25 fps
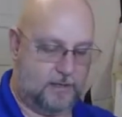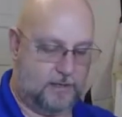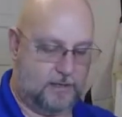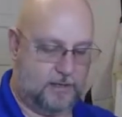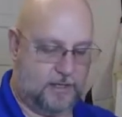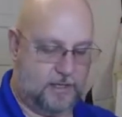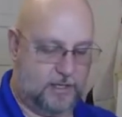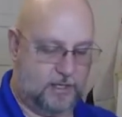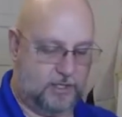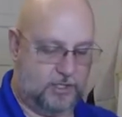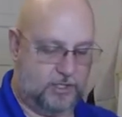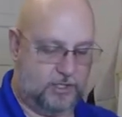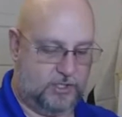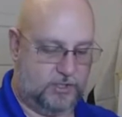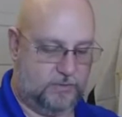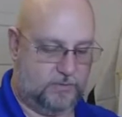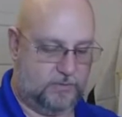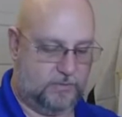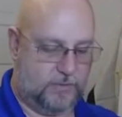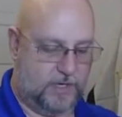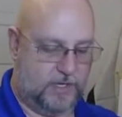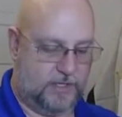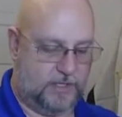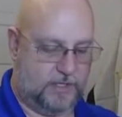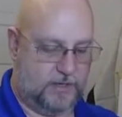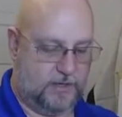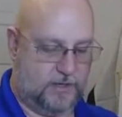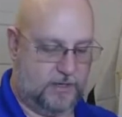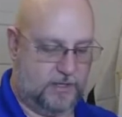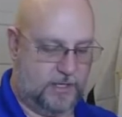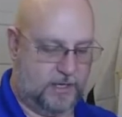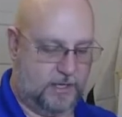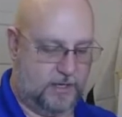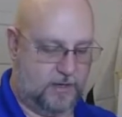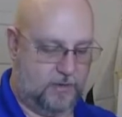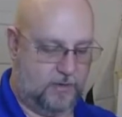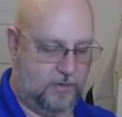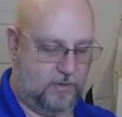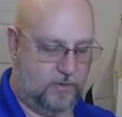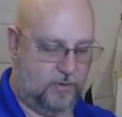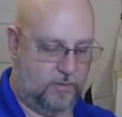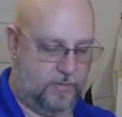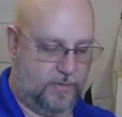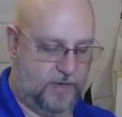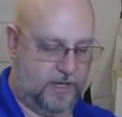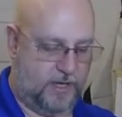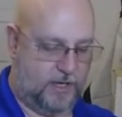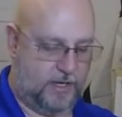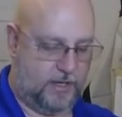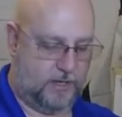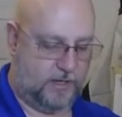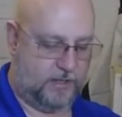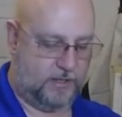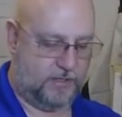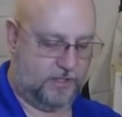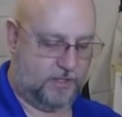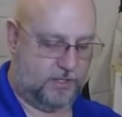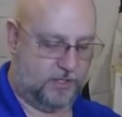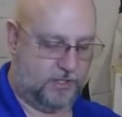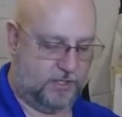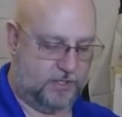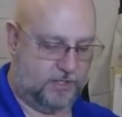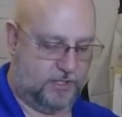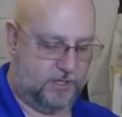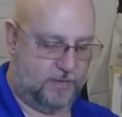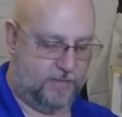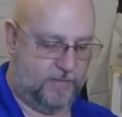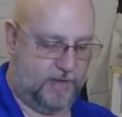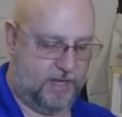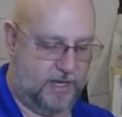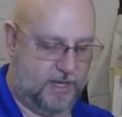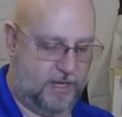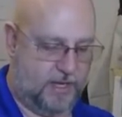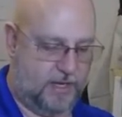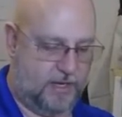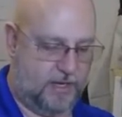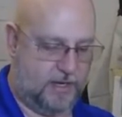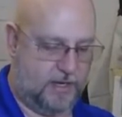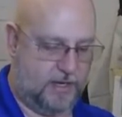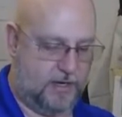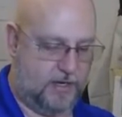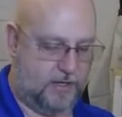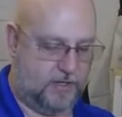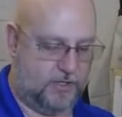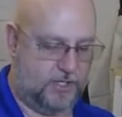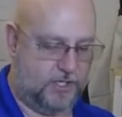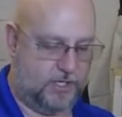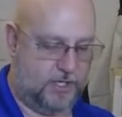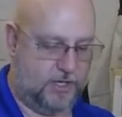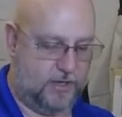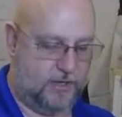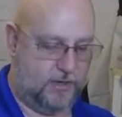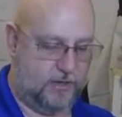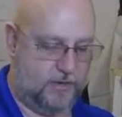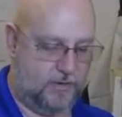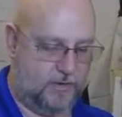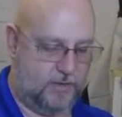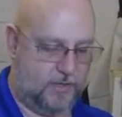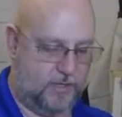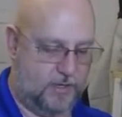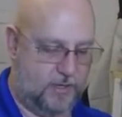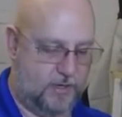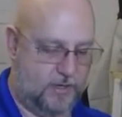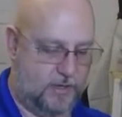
Yeah, she's right there at that hole, man. I think she's gonna make it. There she goes.